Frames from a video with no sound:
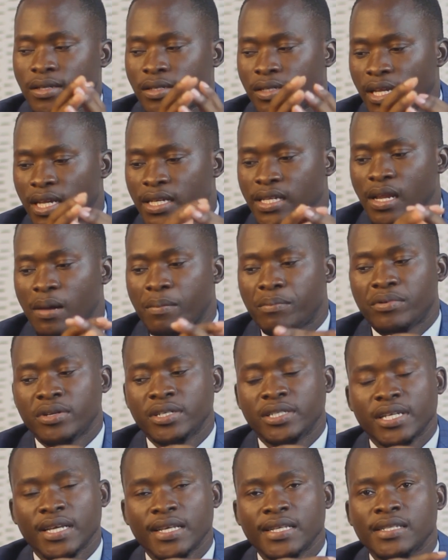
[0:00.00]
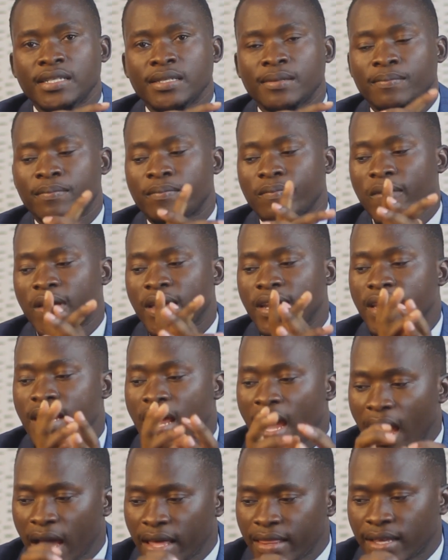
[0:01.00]
data breaches, and
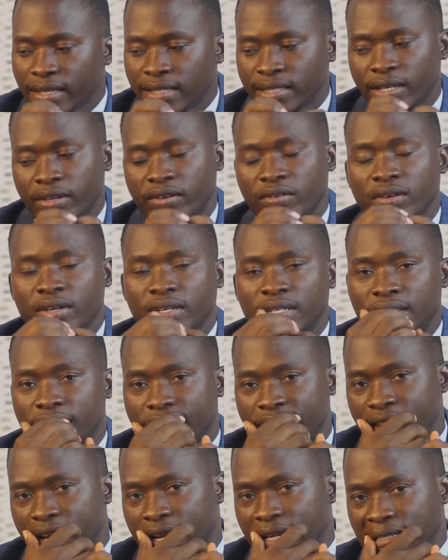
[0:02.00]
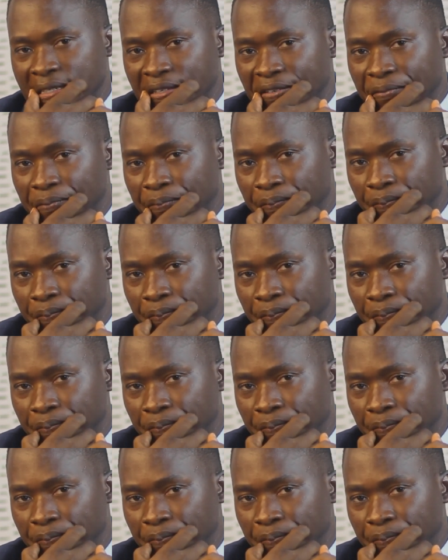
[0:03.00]
other security threats.